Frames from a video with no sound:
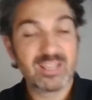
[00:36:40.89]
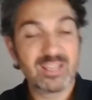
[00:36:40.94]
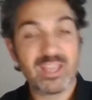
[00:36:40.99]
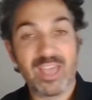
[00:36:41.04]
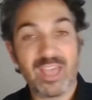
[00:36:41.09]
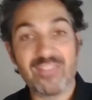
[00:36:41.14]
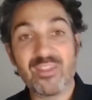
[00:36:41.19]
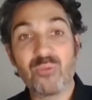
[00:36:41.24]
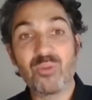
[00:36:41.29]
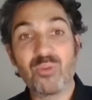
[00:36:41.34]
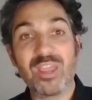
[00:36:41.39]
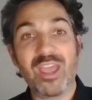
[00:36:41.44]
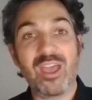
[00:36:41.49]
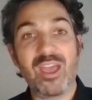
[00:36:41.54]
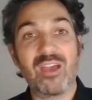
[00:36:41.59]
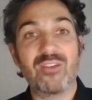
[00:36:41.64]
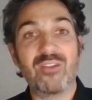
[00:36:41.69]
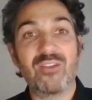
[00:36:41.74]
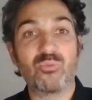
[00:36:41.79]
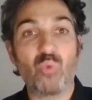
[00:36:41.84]
And then we
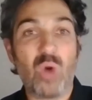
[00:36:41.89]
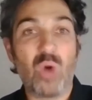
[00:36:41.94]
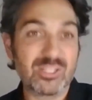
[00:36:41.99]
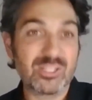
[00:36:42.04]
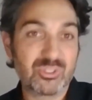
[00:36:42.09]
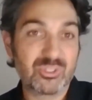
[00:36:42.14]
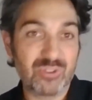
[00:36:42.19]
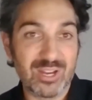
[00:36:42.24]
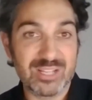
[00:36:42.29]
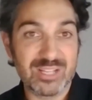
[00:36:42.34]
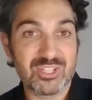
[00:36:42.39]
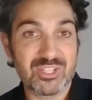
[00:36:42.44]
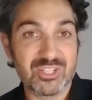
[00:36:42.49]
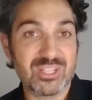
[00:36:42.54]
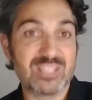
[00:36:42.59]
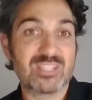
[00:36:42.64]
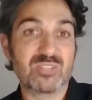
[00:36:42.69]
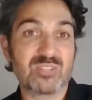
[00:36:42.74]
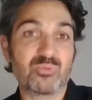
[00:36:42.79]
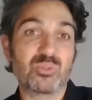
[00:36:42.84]
have wash rind
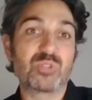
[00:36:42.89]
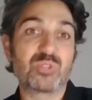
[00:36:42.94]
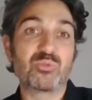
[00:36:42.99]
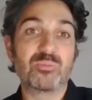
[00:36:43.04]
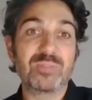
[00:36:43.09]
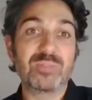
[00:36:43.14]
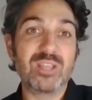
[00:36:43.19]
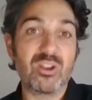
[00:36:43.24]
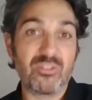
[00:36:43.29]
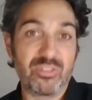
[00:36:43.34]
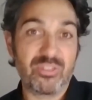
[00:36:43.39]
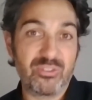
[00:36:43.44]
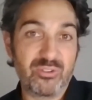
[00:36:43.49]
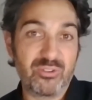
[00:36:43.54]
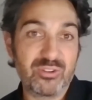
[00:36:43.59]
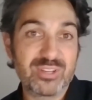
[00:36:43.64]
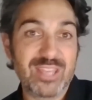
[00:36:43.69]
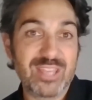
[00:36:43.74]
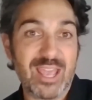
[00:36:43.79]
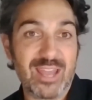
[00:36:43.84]
cheeses, which would be our
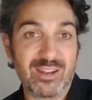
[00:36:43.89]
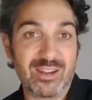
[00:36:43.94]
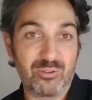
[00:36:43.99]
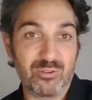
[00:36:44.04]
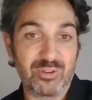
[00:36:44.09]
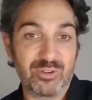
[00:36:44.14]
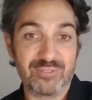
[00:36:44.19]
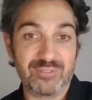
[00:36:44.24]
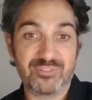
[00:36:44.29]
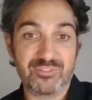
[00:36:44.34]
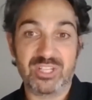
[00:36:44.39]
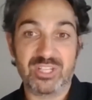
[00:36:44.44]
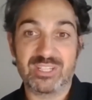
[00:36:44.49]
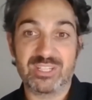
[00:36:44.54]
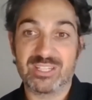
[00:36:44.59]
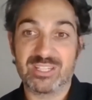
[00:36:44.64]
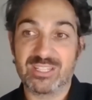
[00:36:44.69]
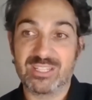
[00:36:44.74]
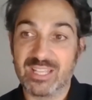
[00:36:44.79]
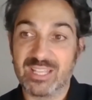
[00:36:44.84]
third category of
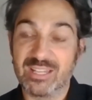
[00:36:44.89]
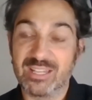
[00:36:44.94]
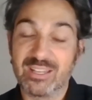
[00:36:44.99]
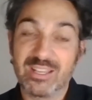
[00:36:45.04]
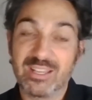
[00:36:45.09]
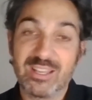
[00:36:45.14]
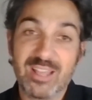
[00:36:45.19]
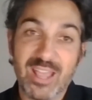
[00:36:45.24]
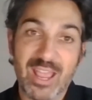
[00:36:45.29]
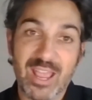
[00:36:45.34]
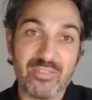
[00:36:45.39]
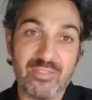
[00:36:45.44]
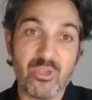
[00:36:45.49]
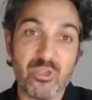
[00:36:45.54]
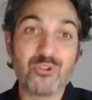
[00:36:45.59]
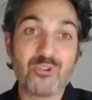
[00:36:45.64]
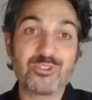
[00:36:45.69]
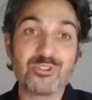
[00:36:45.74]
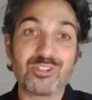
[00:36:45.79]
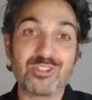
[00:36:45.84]
cheeses. And, and
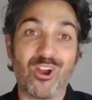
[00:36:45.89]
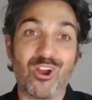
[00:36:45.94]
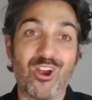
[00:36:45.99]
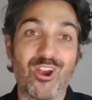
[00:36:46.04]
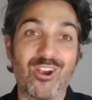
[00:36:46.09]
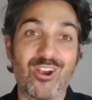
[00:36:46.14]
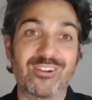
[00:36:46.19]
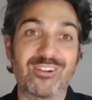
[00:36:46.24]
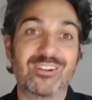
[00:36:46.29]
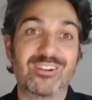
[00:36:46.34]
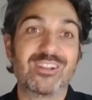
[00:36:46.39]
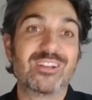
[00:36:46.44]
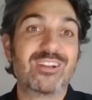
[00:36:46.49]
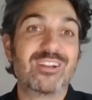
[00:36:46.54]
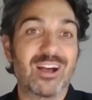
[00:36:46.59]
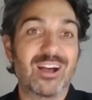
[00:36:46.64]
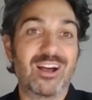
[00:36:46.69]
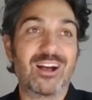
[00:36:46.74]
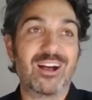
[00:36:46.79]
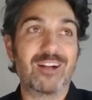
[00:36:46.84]
those are
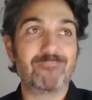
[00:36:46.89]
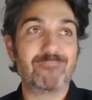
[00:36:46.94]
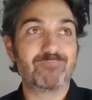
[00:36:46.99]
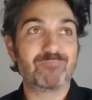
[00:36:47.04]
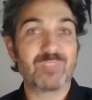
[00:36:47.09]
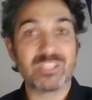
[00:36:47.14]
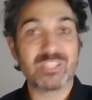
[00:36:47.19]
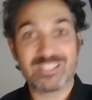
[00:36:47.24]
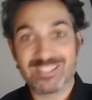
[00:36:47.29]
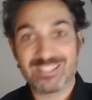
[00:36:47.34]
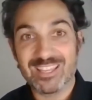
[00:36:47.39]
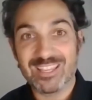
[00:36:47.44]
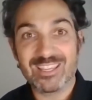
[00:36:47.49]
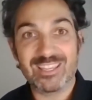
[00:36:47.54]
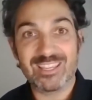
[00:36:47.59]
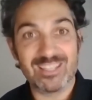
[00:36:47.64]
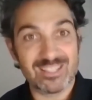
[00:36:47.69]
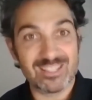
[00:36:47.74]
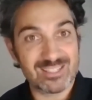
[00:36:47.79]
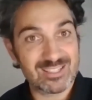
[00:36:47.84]
um, the
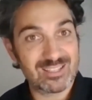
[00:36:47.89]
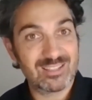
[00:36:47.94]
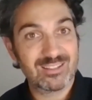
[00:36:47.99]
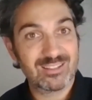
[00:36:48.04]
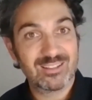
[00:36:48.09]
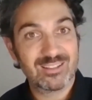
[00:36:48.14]
stinkiest.